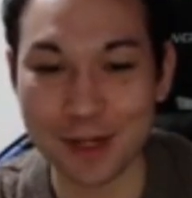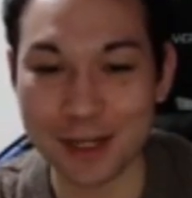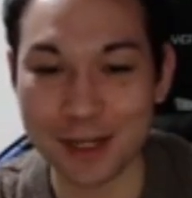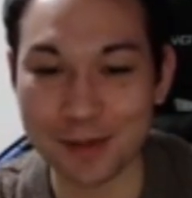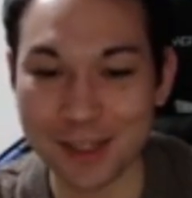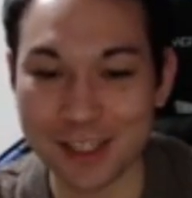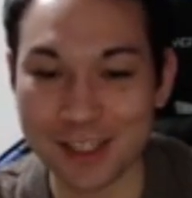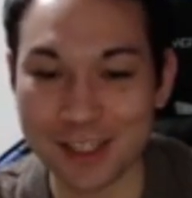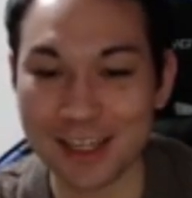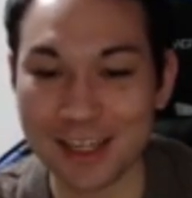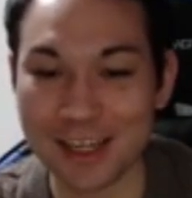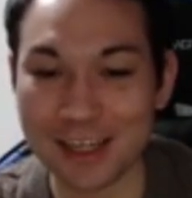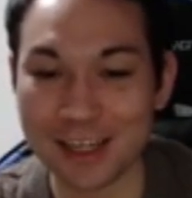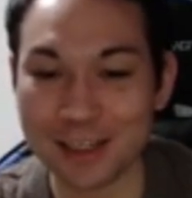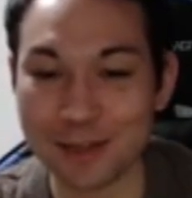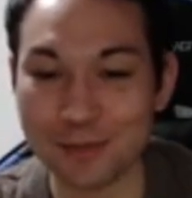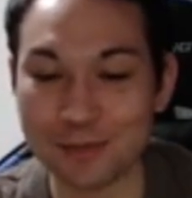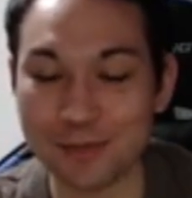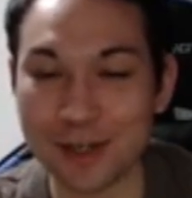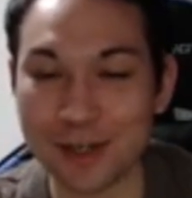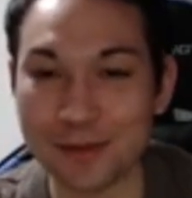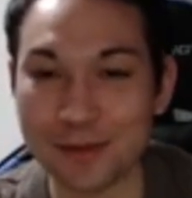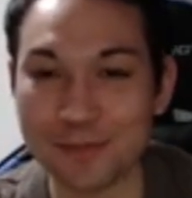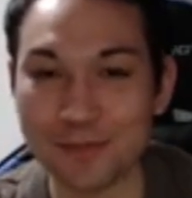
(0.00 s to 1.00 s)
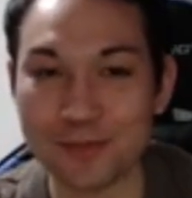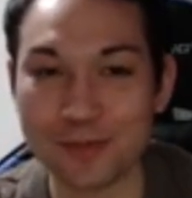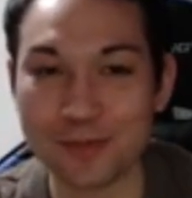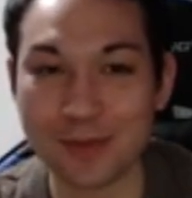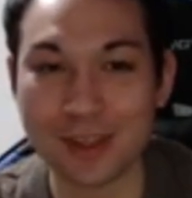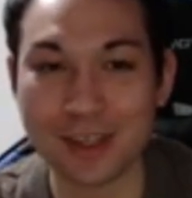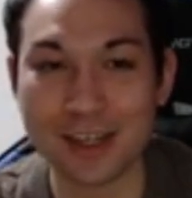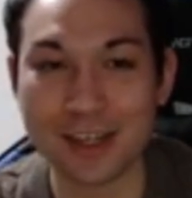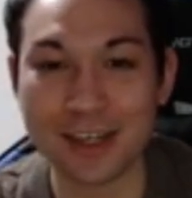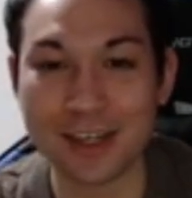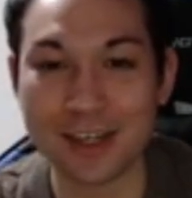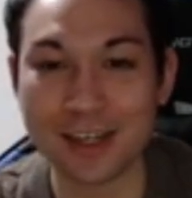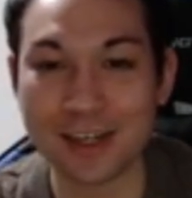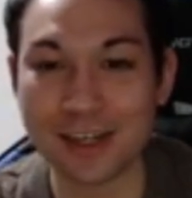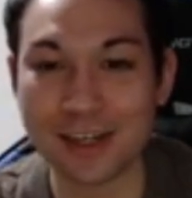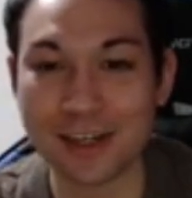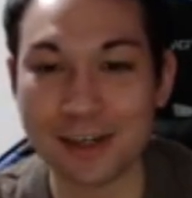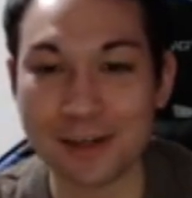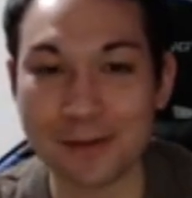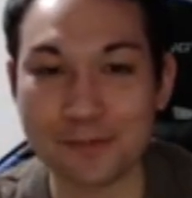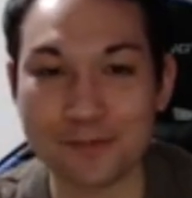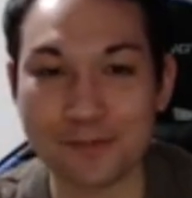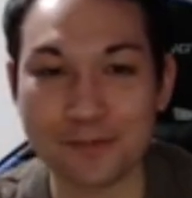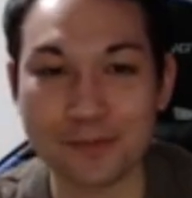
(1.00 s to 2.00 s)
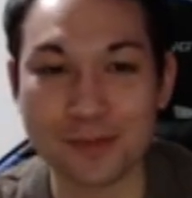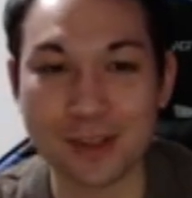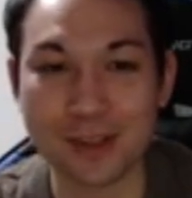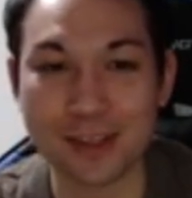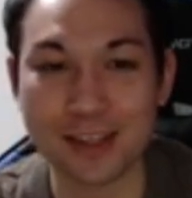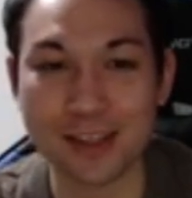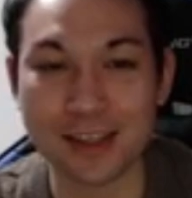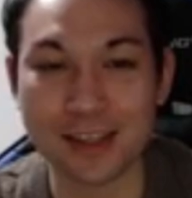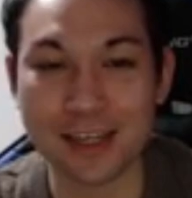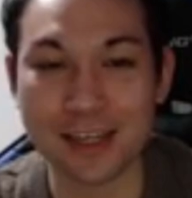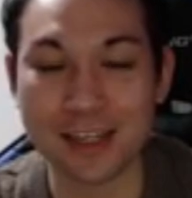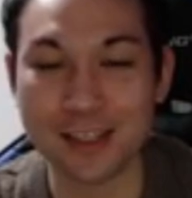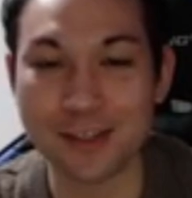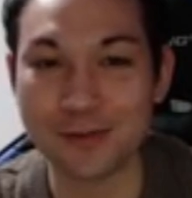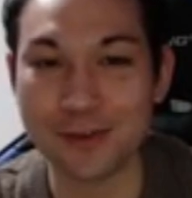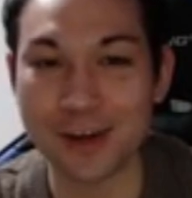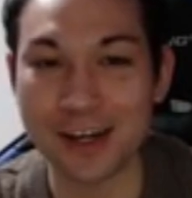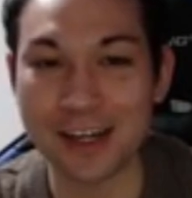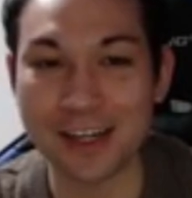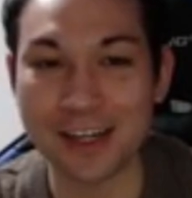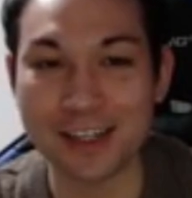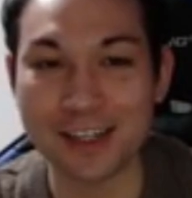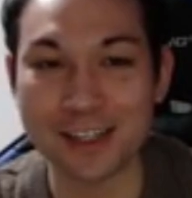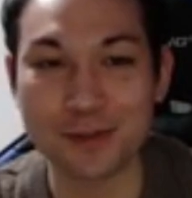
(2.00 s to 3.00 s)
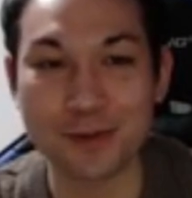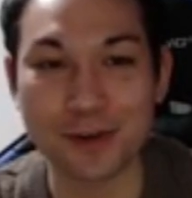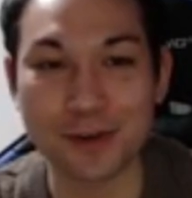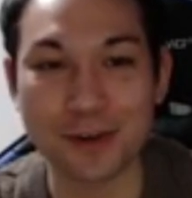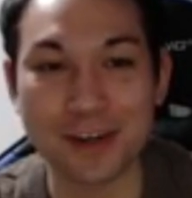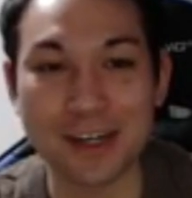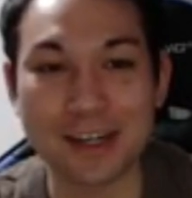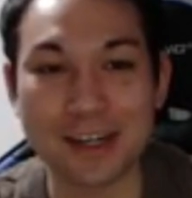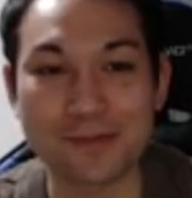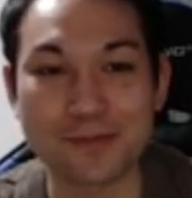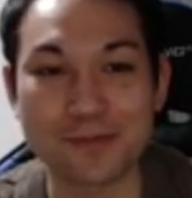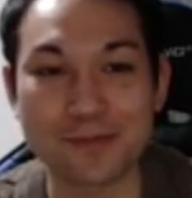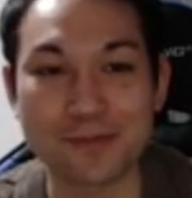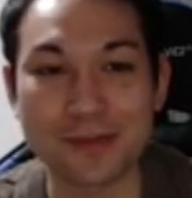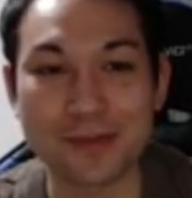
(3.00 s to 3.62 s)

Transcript: Many mistakes, but nice fighting spirit.